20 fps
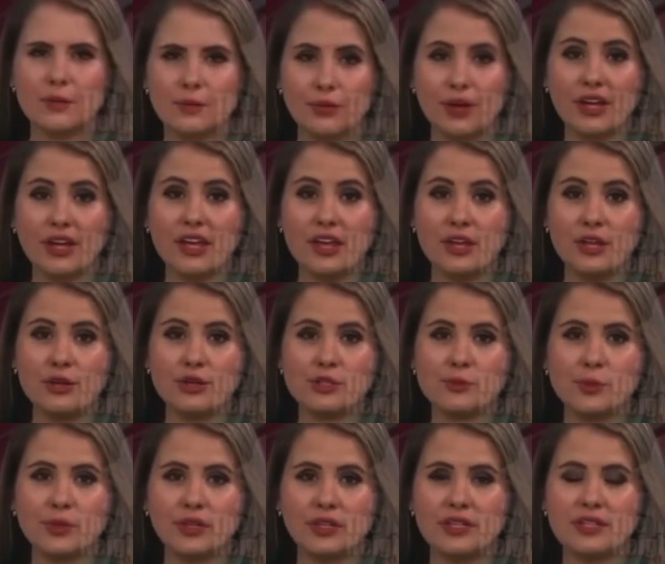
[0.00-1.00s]
Breaking news,
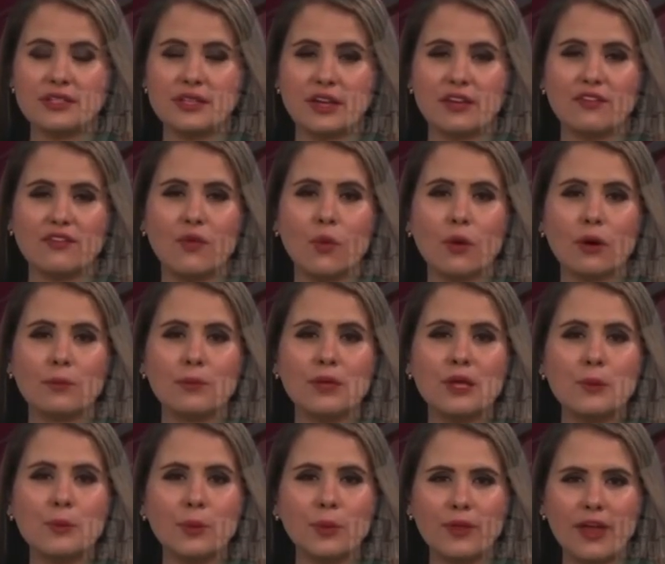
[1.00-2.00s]
police say four
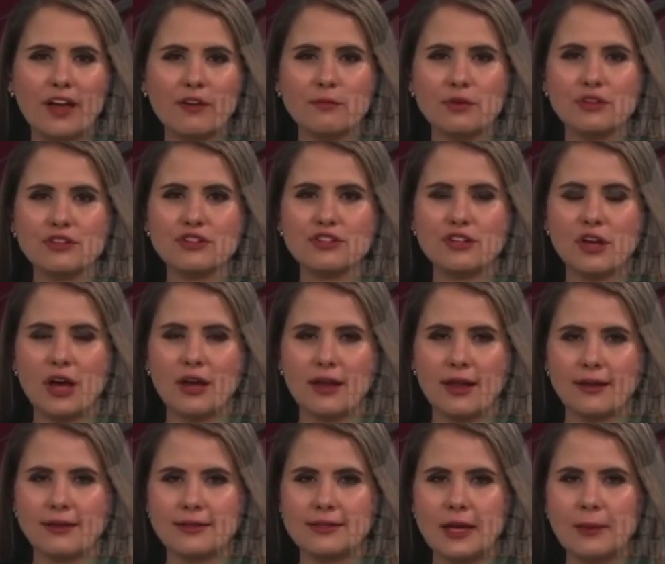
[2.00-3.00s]
people have been shot at
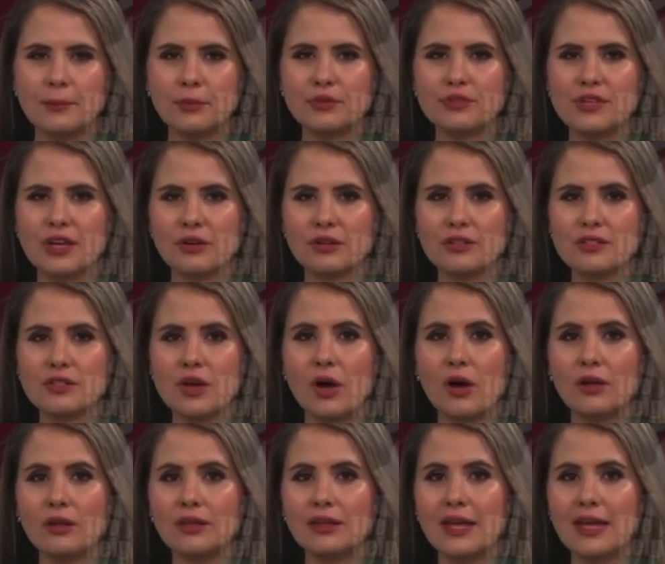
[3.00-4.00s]
a Temple Terrace
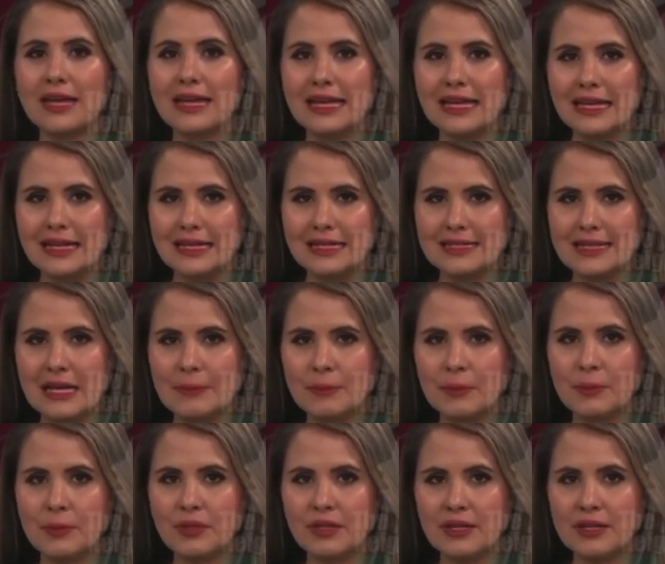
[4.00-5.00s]
Holiday Inn. Tampa
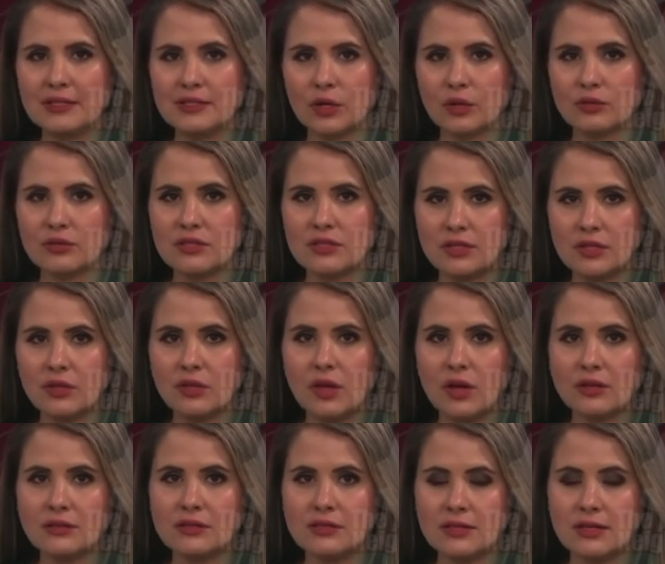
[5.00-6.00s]
police are still
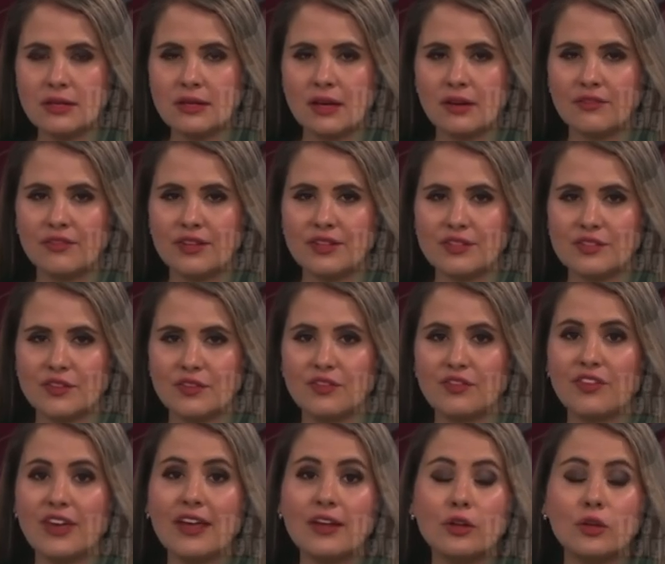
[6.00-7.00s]
on scene of this
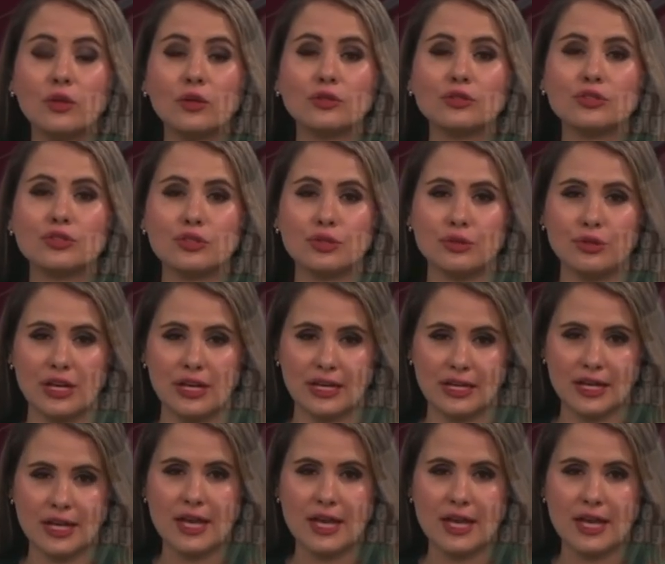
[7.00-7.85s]
fatal shooting.